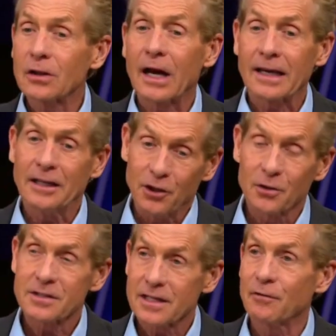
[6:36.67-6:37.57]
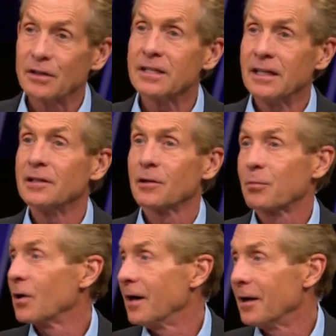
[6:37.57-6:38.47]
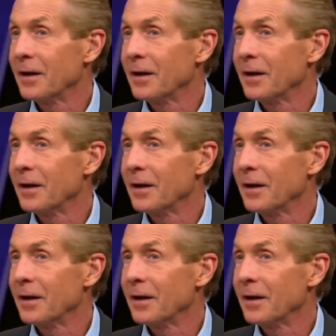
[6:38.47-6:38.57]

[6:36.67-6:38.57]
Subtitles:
like year 17 LeBron.